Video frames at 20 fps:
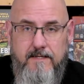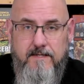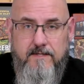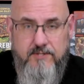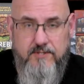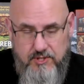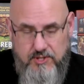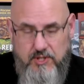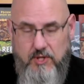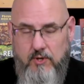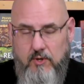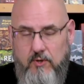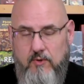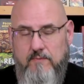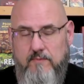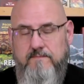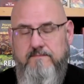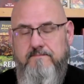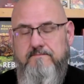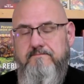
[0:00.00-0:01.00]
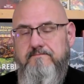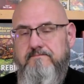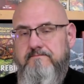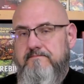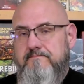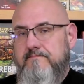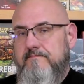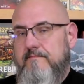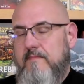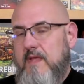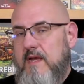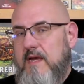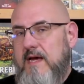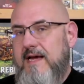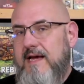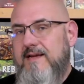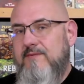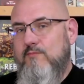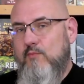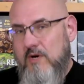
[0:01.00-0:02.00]
So
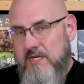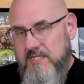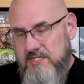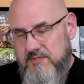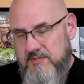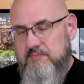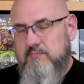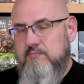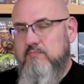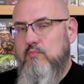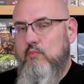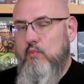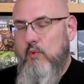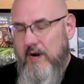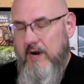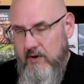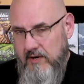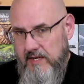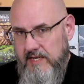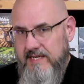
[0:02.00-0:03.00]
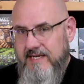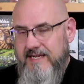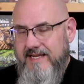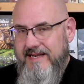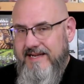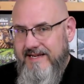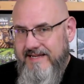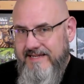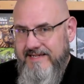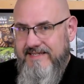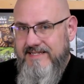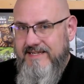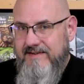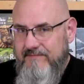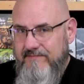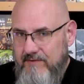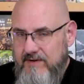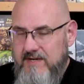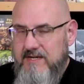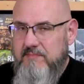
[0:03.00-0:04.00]
I was wearing it in a
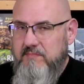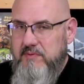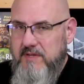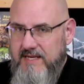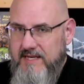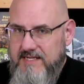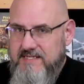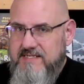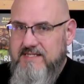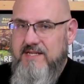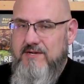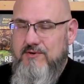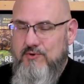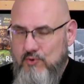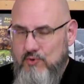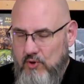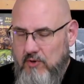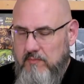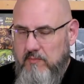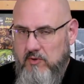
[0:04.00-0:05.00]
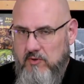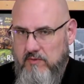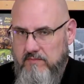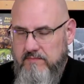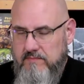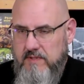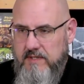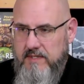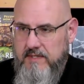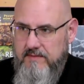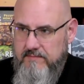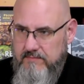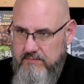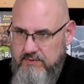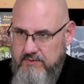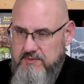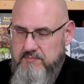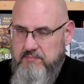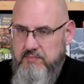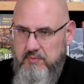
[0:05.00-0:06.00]
different place than normal. I
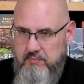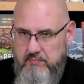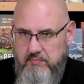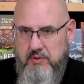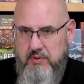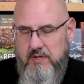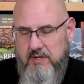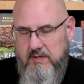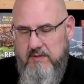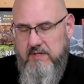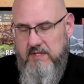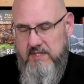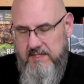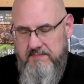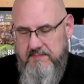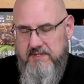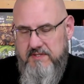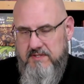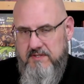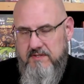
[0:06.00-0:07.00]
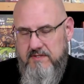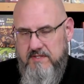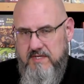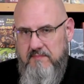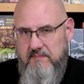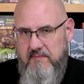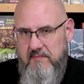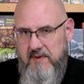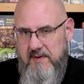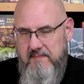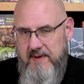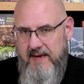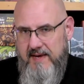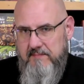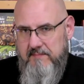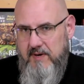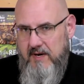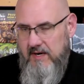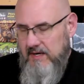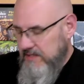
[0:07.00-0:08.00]
was clipped it to the top of my
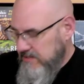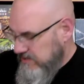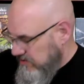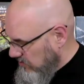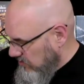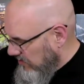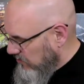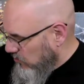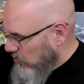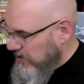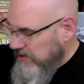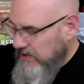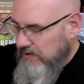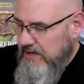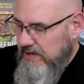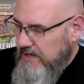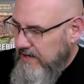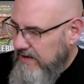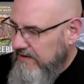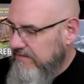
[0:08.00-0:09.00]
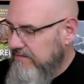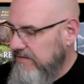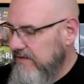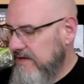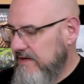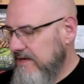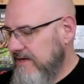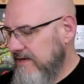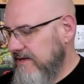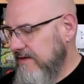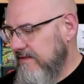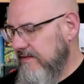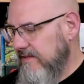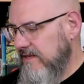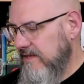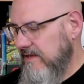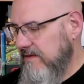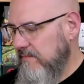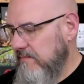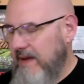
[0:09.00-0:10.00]
back pocket, so I'm wondering if
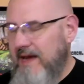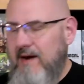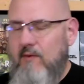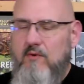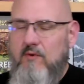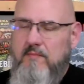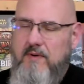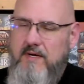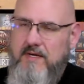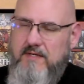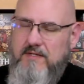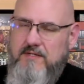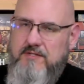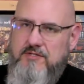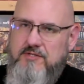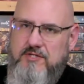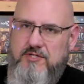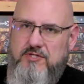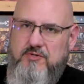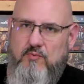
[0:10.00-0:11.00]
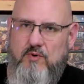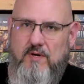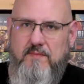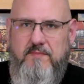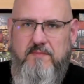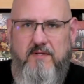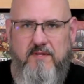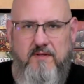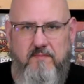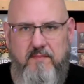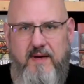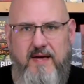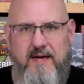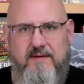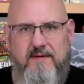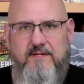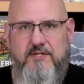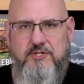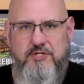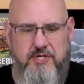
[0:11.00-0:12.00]
the power button just rubbed on the back
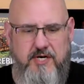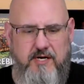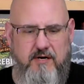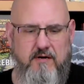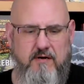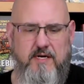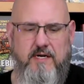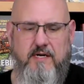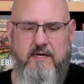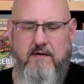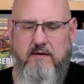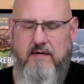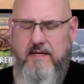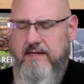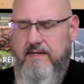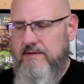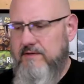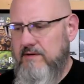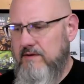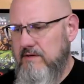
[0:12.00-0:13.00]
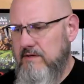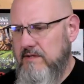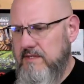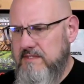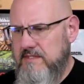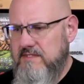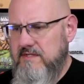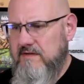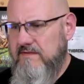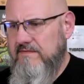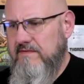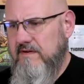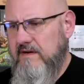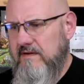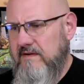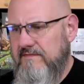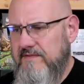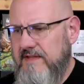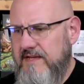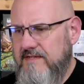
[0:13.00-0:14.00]
of the chair here and turned itself
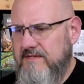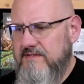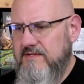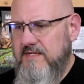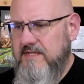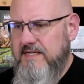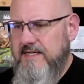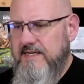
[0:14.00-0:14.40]
off. That's